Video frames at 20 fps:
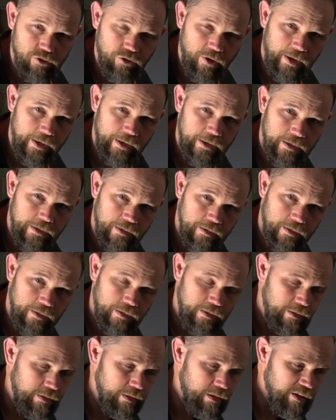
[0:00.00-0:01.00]
track,
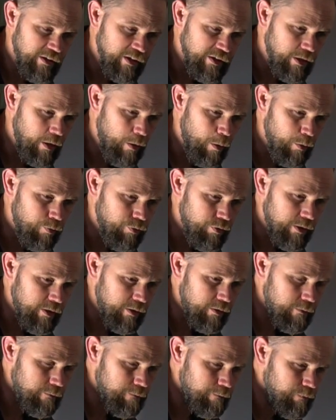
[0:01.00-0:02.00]
and then the whole
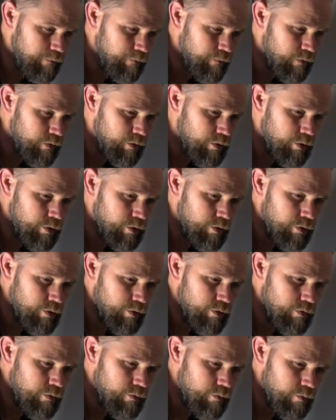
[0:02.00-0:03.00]
thing
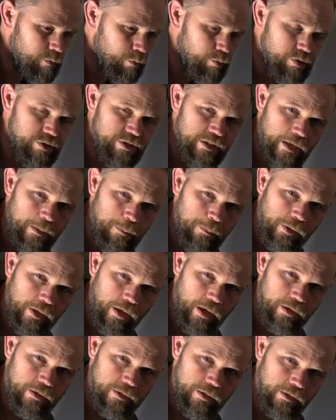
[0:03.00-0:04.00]
will just
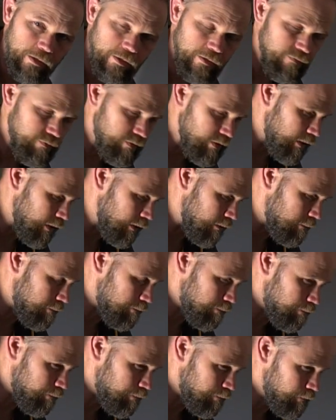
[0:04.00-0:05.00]
unplug and lift
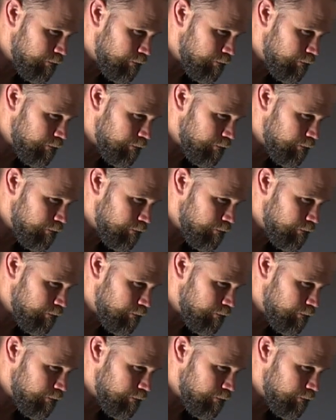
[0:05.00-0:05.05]
out.